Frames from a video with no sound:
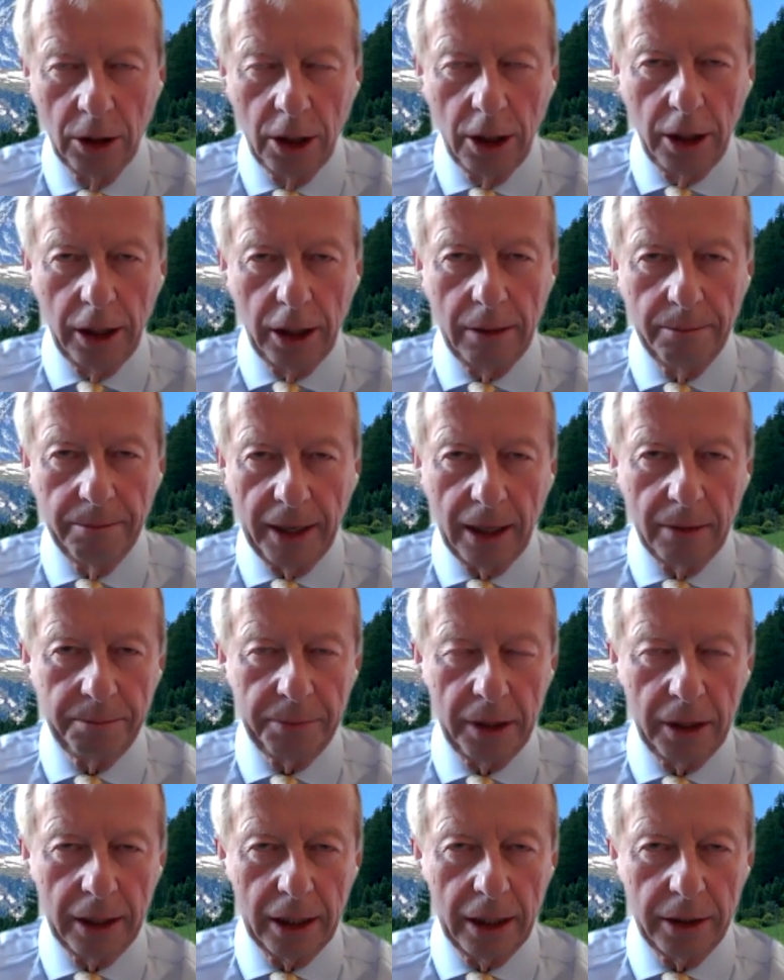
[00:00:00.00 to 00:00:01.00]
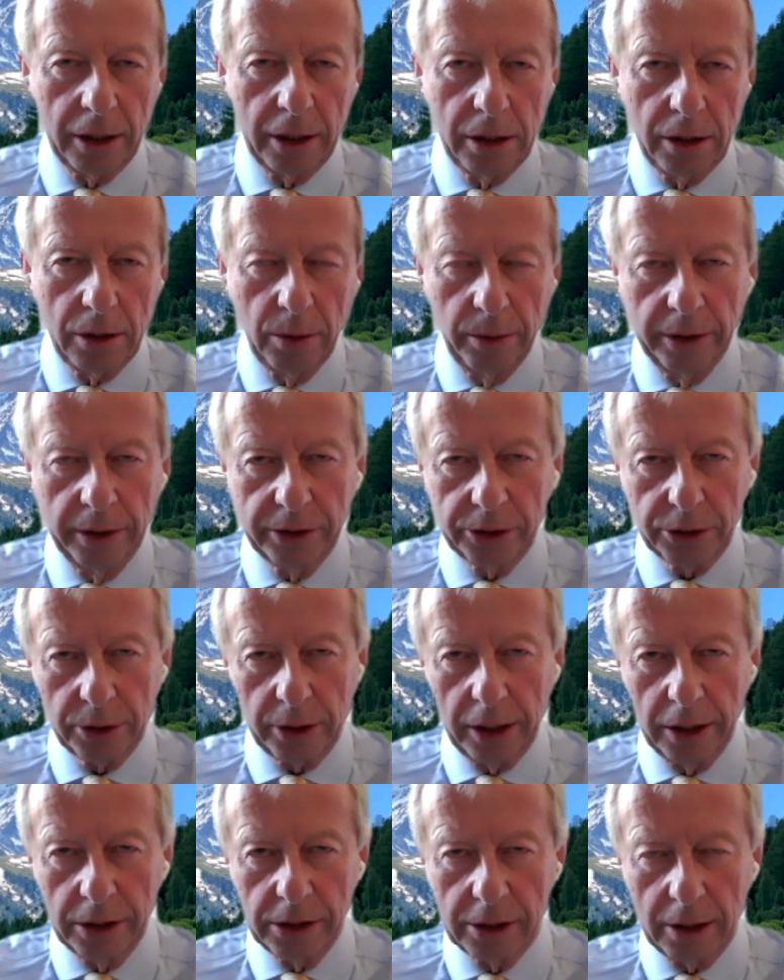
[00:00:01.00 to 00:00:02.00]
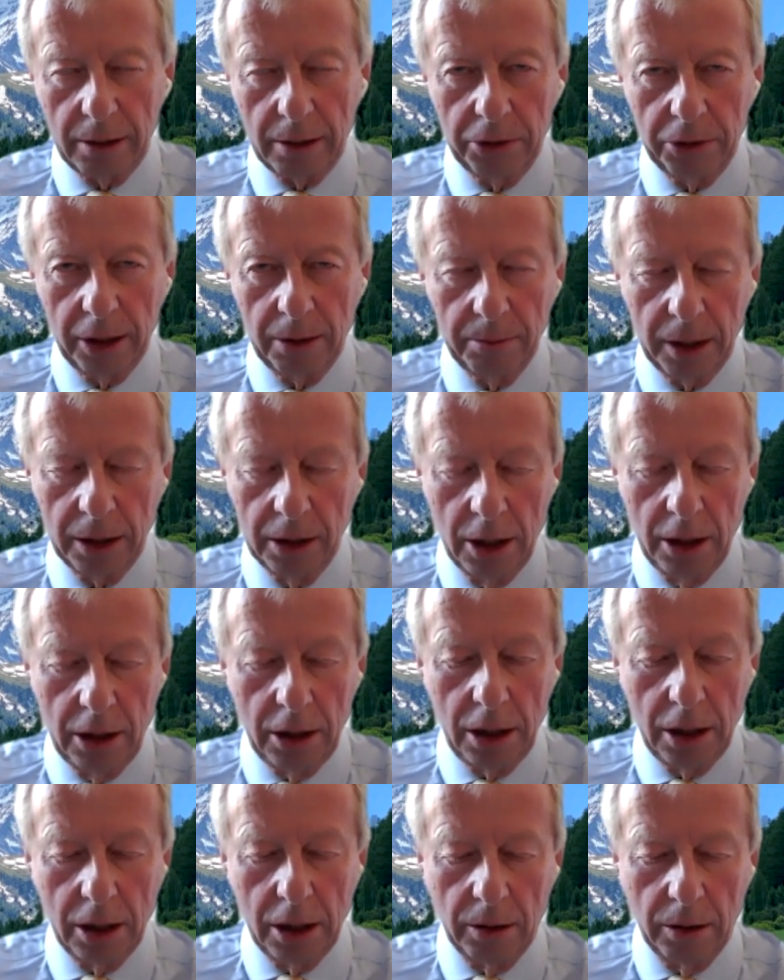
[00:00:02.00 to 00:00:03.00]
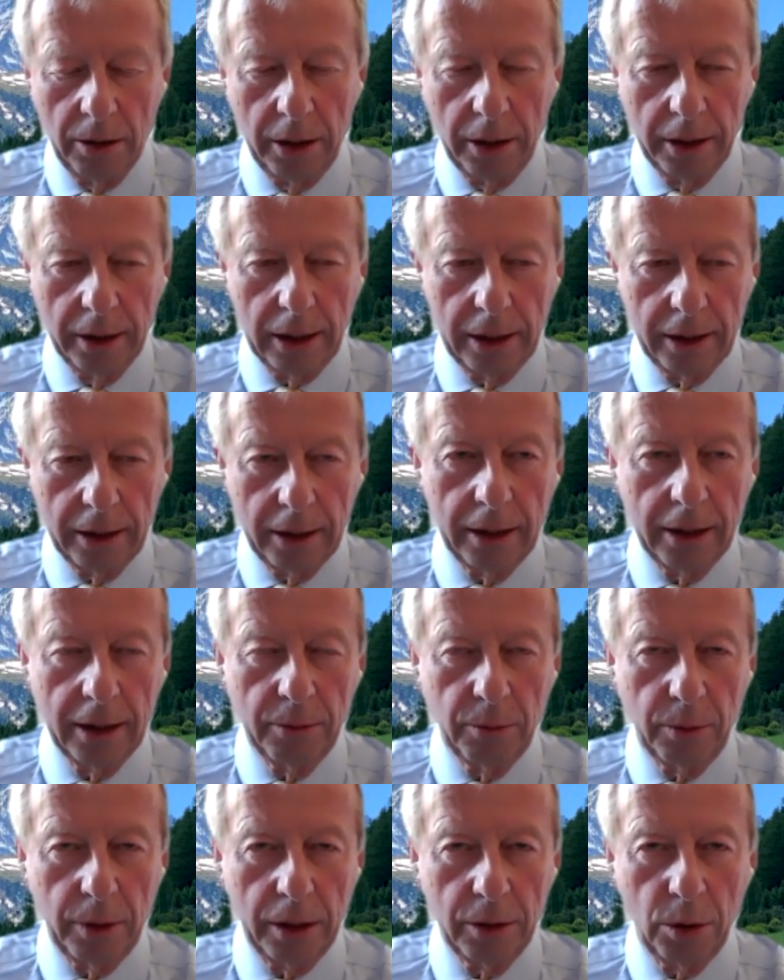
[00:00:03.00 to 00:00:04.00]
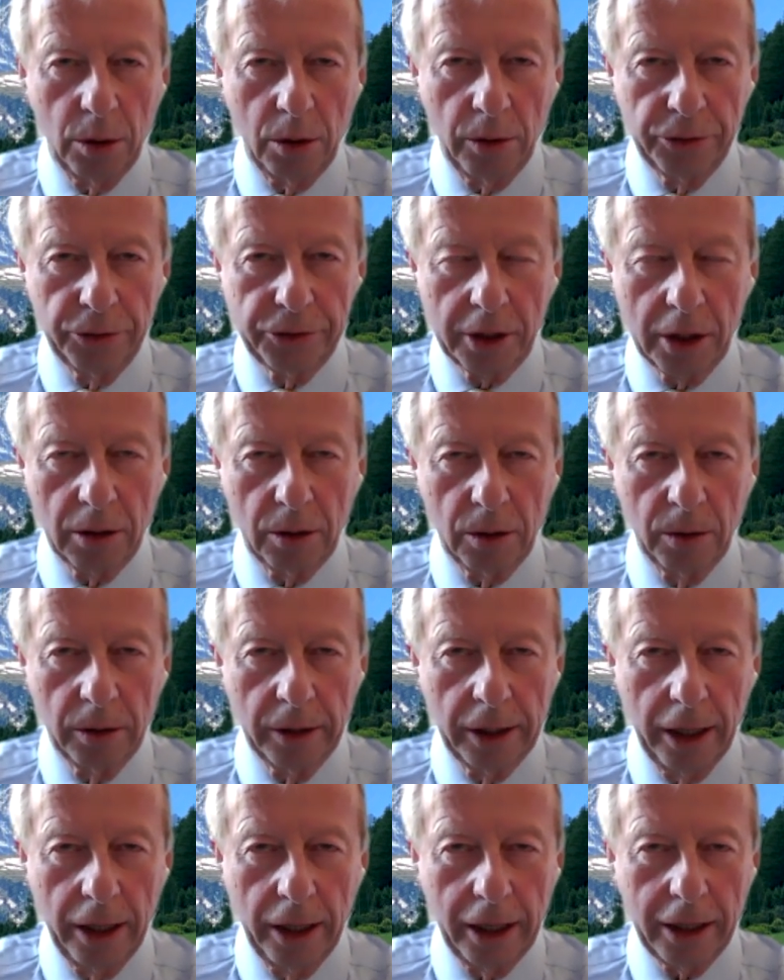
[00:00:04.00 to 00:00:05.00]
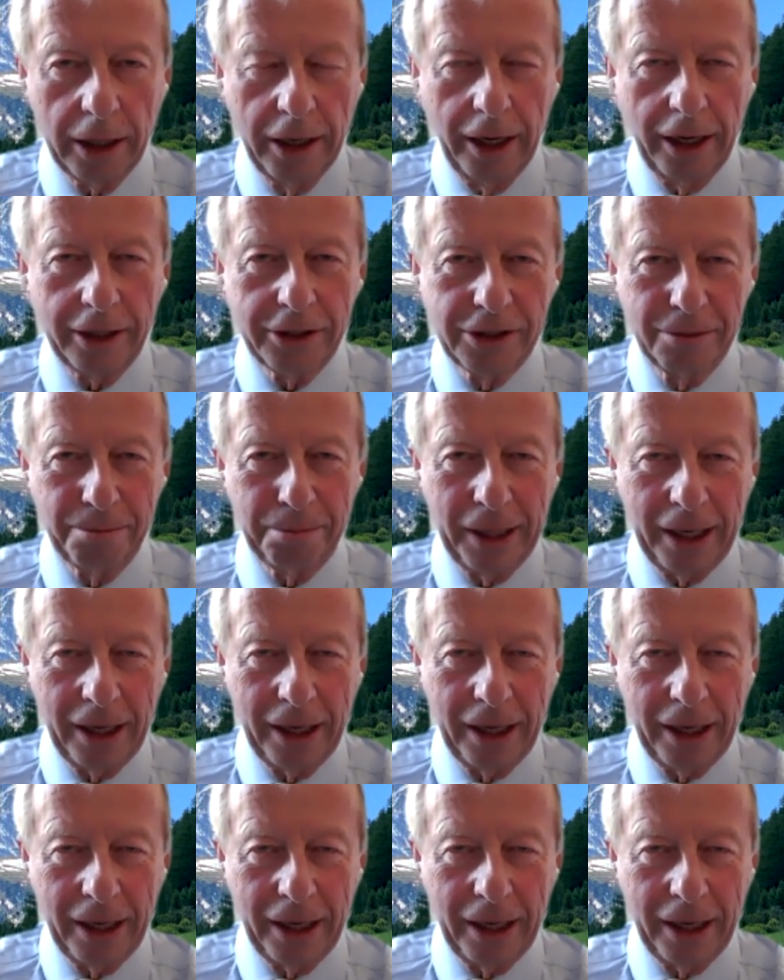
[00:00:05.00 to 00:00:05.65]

Mm-hmm. It might be that the US tries something, but you know, the one who holds the gold has the